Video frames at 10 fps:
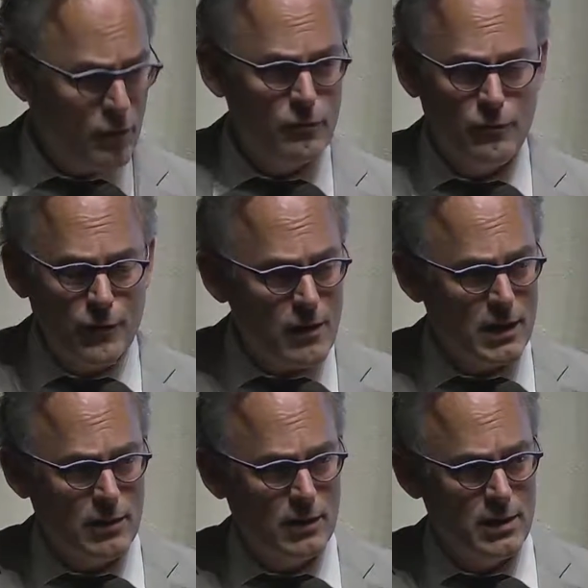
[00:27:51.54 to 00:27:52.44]
was
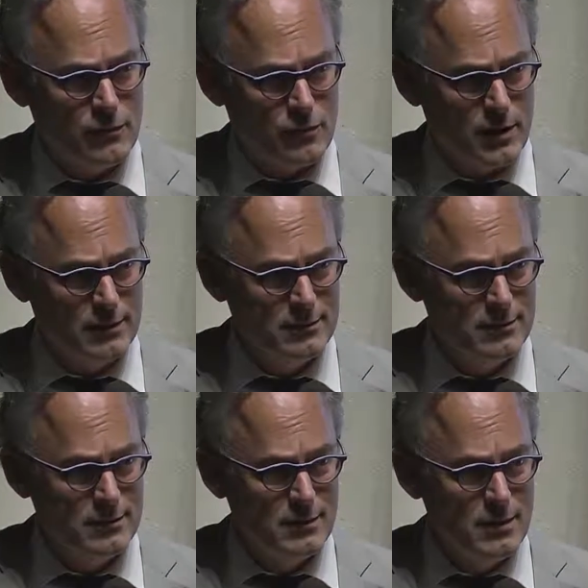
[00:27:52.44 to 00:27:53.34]
very little industry.
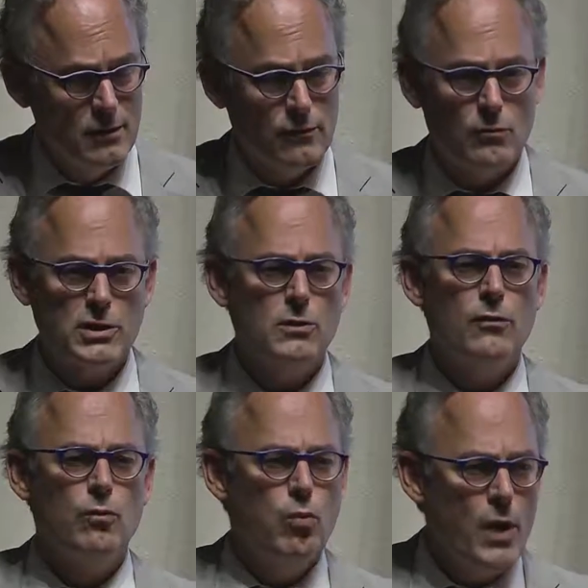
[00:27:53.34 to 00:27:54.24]
So Russia
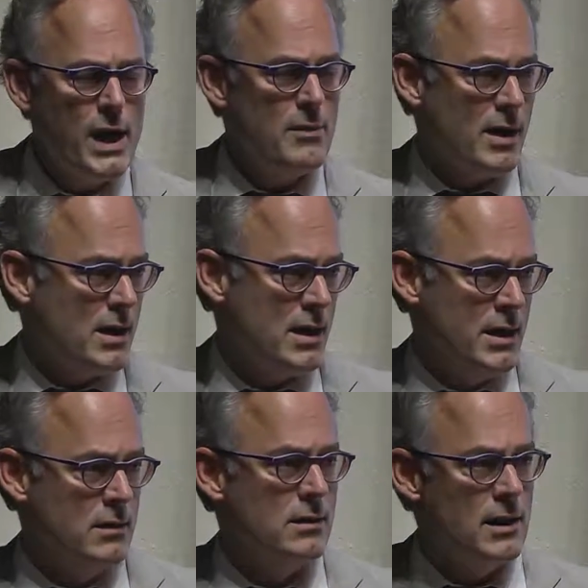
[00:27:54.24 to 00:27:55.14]
was way
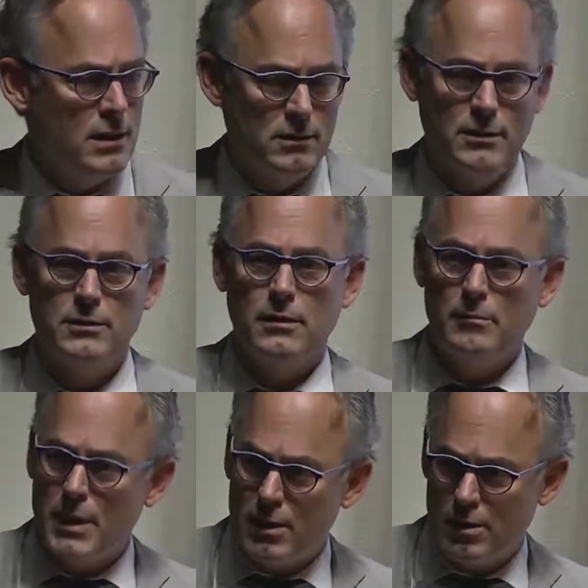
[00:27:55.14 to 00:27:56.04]
behind England,
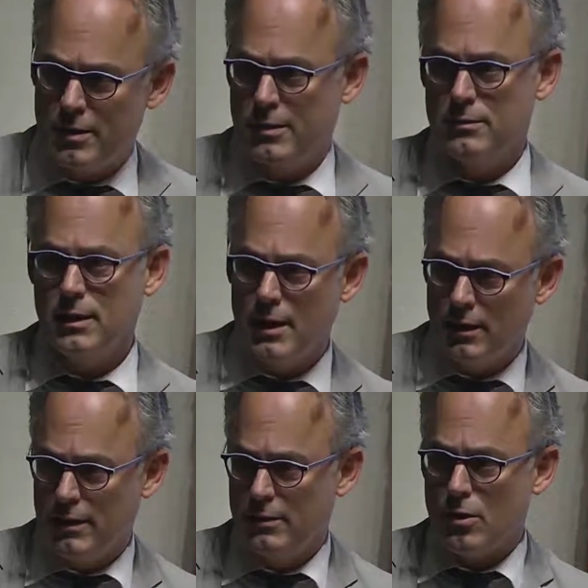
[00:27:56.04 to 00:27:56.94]
America,
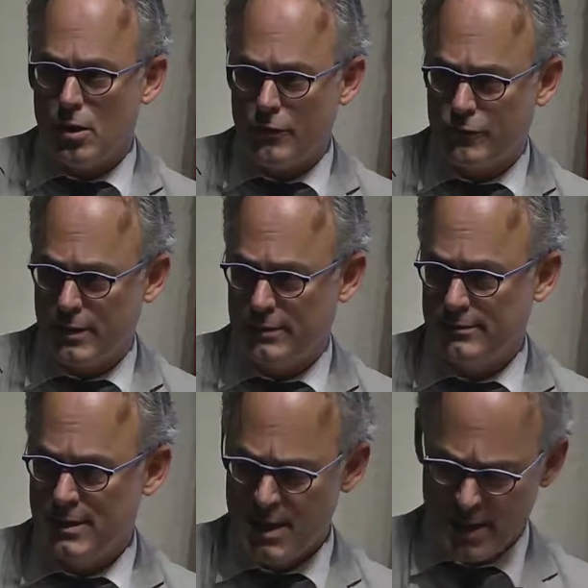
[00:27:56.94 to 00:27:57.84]
Italy, Austria.
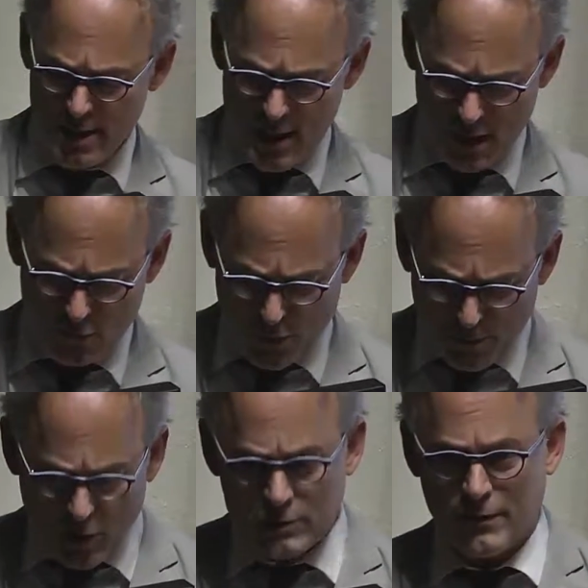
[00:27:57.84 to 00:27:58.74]
And when the
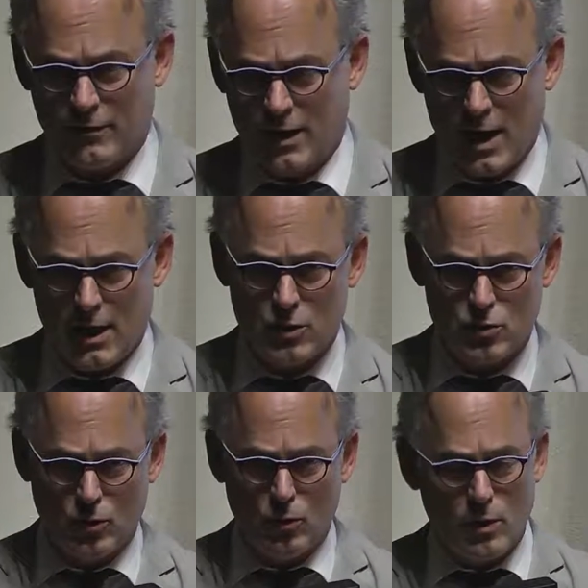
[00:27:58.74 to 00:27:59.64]
Bolsheviks gained
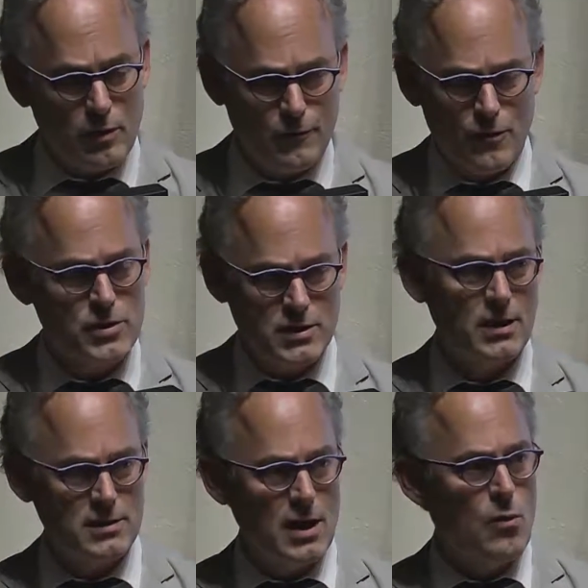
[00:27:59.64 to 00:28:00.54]
control, one of the first
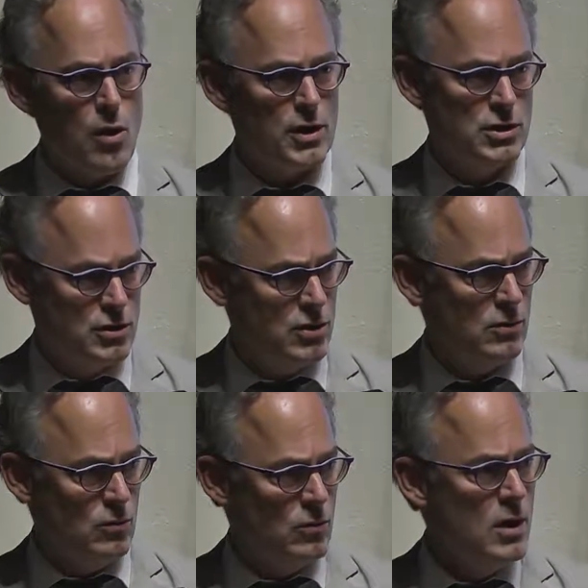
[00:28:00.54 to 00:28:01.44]
things they wanted to
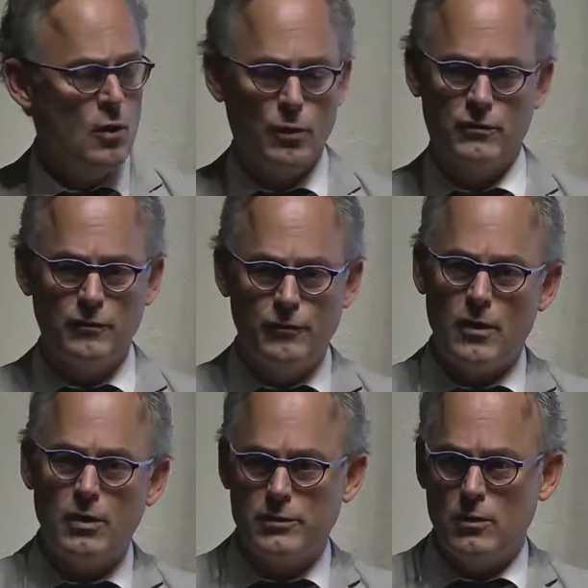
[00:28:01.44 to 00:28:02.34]
do was to
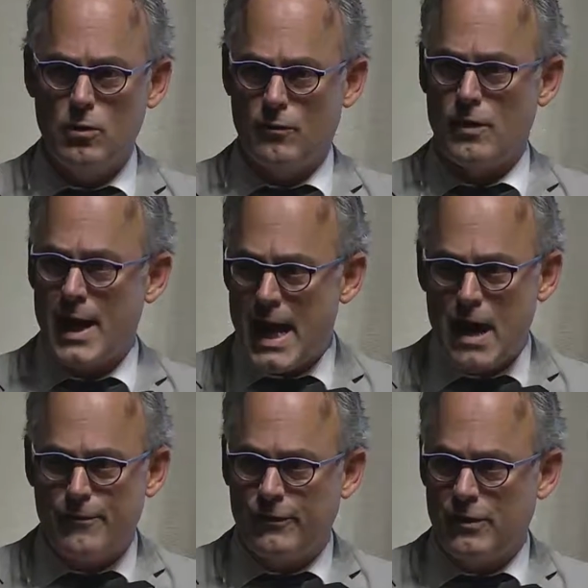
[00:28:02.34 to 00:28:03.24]
vault over a
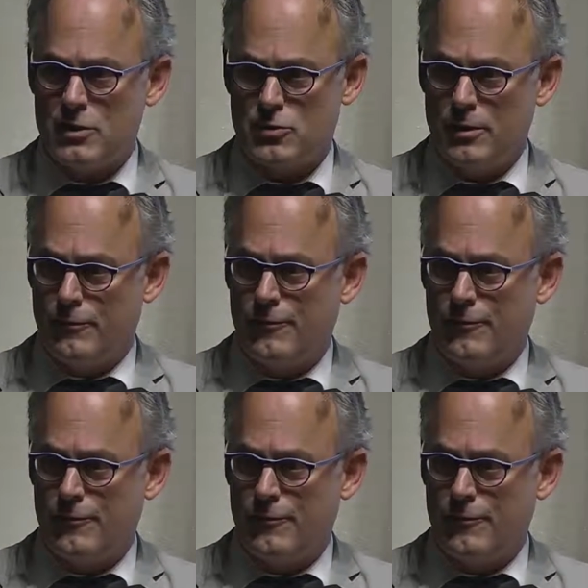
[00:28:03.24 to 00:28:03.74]
half a century of